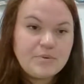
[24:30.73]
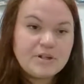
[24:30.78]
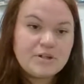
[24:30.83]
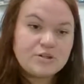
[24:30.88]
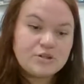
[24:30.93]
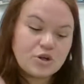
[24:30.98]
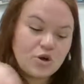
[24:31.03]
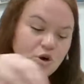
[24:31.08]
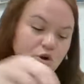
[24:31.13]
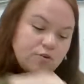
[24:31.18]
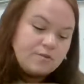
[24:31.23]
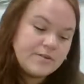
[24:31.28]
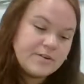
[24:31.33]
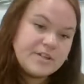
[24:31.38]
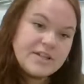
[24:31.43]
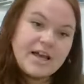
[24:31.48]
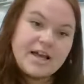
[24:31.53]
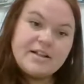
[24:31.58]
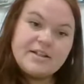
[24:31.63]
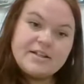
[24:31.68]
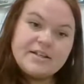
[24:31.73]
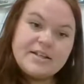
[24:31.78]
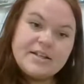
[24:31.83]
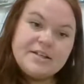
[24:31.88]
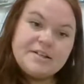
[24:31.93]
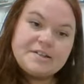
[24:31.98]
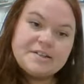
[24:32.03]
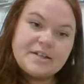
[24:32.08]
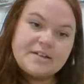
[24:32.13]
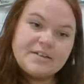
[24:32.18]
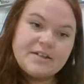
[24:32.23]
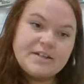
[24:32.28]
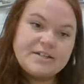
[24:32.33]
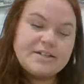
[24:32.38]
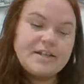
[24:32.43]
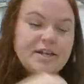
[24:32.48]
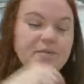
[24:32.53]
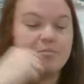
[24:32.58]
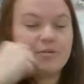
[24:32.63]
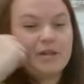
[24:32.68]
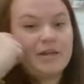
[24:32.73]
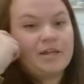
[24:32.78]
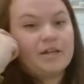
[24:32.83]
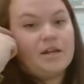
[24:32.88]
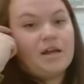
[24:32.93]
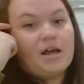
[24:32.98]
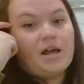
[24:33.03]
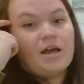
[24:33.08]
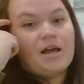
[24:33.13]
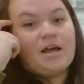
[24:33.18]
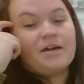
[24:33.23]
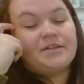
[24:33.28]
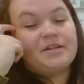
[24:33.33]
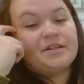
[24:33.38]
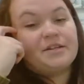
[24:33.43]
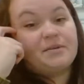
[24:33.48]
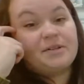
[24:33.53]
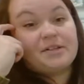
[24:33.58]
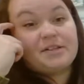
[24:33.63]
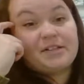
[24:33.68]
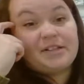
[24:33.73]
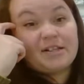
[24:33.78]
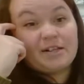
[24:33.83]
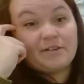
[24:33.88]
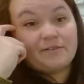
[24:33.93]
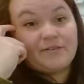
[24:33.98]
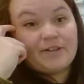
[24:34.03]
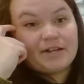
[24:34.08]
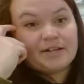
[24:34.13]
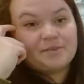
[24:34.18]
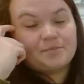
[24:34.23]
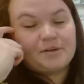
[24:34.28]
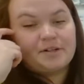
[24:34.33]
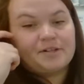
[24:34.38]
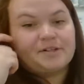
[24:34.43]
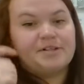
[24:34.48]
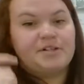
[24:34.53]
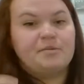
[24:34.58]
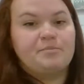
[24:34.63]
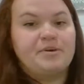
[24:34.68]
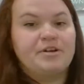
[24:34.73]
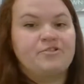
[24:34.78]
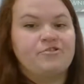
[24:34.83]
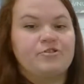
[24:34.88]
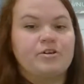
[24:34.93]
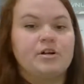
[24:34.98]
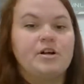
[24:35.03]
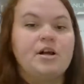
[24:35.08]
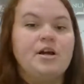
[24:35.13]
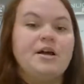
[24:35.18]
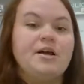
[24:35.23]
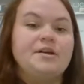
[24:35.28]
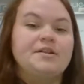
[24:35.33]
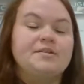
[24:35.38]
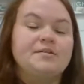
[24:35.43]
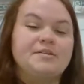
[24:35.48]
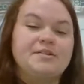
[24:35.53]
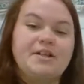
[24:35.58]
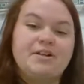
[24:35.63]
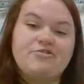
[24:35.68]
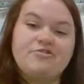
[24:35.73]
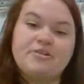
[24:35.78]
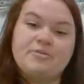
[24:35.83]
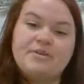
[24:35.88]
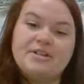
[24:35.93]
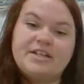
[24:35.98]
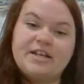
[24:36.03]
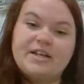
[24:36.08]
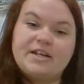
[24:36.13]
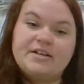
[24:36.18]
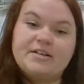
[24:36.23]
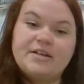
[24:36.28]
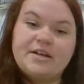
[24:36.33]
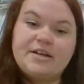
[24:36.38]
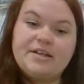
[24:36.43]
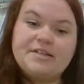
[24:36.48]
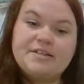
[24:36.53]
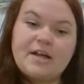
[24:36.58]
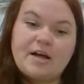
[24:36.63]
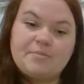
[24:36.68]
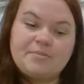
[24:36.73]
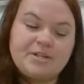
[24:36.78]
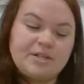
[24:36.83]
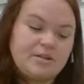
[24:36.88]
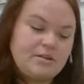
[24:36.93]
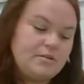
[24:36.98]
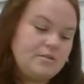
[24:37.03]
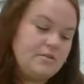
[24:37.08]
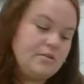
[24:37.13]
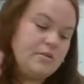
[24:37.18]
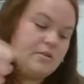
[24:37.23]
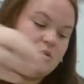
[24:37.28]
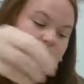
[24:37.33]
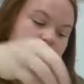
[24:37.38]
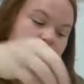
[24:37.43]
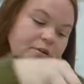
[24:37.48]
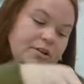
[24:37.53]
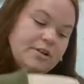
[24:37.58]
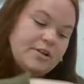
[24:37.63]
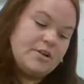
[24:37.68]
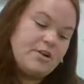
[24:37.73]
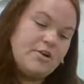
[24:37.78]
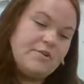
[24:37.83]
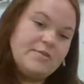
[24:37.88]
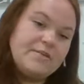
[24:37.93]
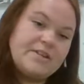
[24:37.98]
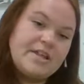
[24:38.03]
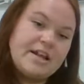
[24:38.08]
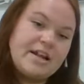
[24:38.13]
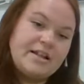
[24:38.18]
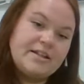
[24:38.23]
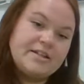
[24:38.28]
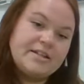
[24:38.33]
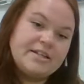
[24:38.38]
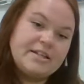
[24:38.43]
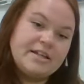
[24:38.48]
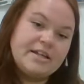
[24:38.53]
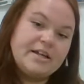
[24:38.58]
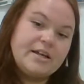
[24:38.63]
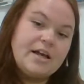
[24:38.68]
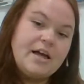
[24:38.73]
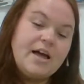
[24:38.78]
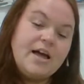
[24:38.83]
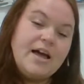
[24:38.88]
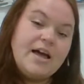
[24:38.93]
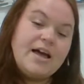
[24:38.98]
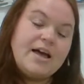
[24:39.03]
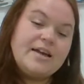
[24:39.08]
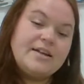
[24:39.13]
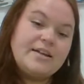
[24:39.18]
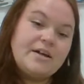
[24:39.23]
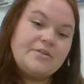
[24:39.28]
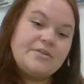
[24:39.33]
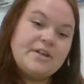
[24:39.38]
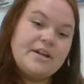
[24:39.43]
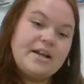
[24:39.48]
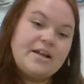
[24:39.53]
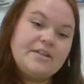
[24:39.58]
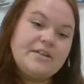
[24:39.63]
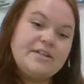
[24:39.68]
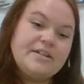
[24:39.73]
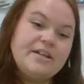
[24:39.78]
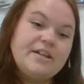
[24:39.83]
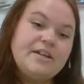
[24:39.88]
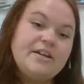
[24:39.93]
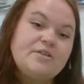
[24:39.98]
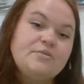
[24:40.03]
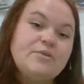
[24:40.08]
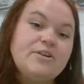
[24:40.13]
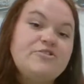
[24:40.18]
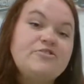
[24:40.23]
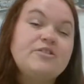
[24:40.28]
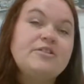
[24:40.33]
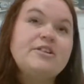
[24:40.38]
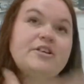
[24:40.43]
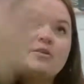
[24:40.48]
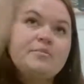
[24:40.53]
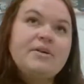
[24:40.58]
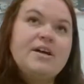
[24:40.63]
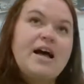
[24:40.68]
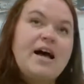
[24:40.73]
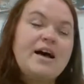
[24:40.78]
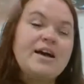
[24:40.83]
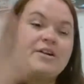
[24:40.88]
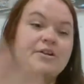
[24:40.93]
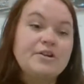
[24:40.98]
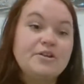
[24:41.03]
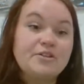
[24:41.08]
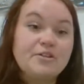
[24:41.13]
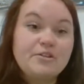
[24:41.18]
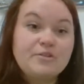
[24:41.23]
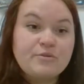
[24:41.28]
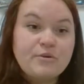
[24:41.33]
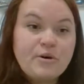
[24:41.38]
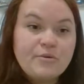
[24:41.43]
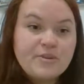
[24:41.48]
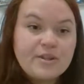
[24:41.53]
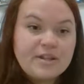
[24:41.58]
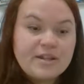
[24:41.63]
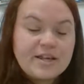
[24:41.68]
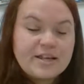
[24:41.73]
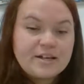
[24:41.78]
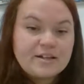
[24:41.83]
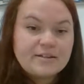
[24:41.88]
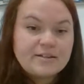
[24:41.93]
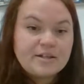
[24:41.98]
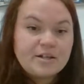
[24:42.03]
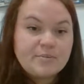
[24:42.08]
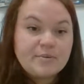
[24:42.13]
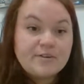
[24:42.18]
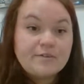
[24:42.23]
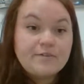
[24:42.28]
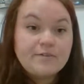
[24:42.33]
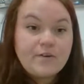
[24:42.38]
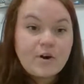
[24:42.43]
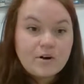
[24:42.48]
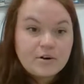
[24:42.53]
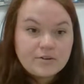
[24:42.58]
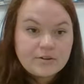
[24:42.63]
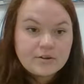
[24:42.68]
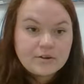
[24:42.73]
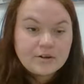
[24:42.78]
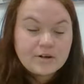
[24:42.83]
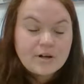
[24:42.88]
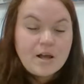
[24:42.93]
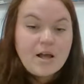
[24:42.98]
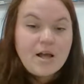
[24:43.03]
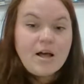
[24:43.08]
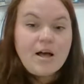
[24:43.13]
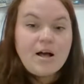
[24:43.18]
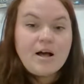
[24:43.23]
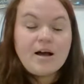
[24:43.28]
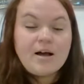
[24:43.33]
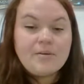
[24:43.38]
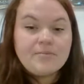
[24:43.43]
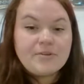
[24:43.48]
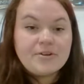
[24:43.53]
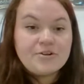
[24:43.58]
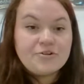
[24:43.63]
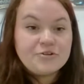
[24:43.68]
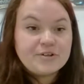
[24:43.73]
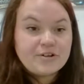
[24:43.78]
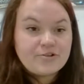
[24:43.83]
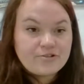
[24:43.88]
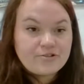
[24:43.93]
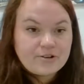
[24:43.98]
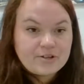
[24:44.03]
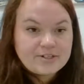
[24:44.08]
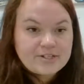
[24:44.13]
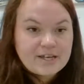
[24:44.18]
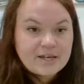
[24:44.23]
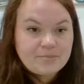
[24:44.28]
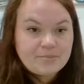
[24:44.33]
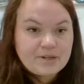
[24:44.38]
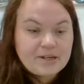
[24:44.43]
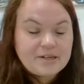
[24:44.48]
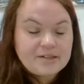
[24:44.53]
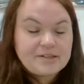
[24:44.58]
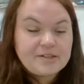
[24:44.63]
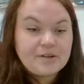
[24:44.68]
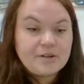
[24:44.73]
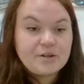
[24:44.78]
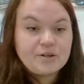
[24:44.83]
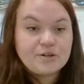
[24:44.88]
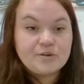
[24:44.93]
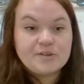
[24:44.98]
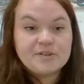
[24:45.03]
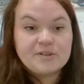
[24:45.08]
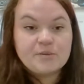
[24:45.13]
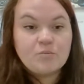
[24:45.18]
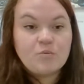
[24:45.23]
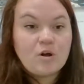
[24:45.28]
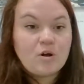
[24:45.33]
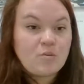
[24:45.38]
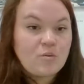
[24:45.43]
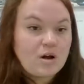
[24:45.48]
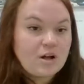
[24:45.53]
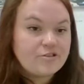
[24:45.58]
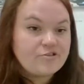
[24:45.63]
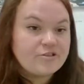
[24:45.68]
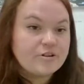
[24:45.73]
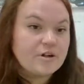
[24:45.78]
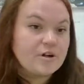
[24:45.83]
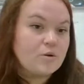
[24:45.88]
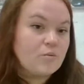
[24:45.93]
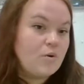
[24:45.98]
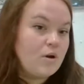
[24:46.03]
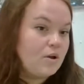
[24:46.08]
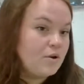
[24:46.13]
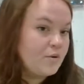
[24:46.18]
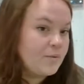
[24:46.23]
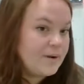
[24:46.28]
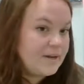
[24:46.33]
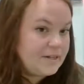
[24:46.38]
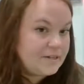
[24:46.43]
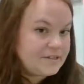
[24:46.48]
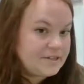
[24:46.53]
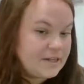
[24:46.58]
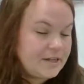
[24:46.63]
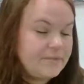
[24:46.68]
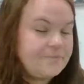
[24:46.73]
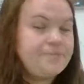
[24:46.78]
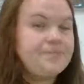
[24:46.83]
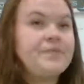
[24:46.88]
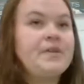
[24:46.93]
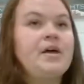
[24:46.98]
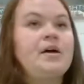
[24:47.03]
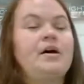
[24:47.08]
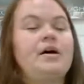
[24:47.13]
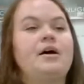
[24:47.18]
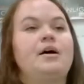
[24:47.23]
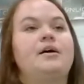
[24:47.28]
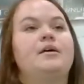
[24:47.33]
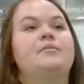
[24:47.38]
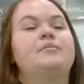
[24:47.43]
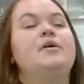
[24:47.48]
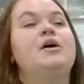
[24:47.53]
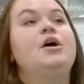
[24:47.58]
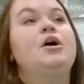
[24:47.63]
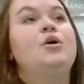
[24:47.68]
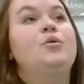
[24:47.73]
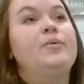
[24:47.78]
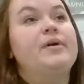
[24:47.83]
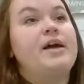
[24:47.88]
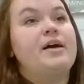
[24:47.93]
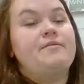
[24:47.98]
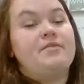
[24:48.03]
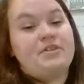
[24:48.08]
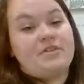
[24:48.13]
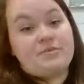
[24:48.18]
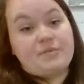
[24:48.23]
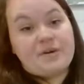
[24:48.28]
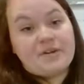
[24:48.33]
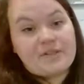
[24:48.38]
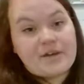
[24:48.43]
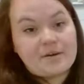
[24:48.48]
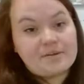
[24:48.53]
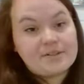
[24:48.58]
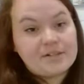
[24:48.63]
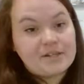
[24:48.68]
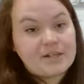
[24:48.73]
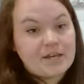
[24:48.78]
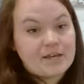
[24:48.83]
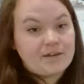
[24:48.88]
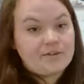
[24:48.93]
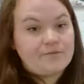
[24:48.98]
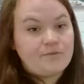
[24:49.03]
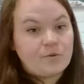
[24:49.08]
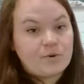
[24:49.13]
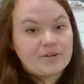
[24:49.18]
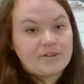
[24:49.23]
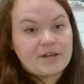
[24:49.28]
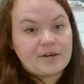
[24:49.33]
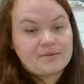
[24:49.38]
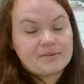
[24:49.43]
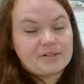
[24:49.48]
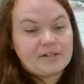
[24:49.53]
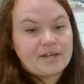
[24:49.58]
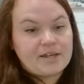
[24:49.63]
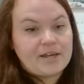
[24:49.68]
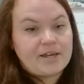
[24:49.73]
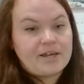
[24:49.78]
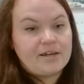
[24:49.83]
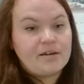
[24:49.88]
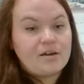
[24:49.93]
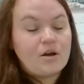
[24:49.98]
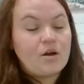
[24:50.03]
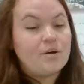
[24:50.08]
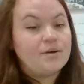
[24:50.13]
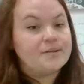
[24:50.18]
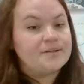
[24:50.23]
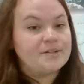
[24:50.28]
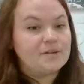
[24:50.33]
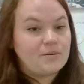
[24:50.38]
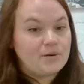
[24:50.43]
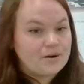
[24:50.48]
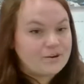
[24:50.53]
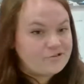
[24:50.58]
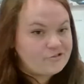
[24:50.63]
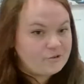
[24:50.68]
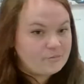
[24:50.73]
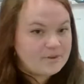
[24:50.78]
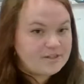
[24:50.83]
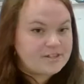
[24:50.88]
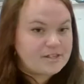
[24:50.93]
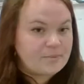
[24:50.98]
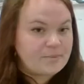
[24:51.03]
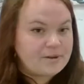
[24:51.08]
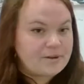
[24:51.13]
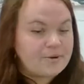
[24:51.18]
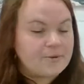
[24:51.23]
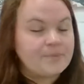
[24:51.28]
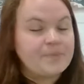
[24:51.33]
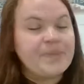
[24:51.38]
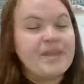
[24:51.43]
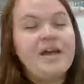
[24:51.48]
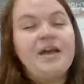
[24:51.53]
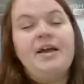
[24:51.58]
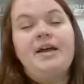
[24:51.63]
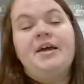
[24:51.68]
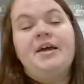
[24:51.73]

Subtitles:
built over the LEDs on that tape light. And that's what Scenic Flex brings to the picture. So essentially we take a nice optic, put it over that LED, and now that LED can reach a little bit higher. It can throw the light a little bit farther than traditional tape light, so you can do some wall washing or wall grazing. We have it in 3000K and 4000K, also RGBW.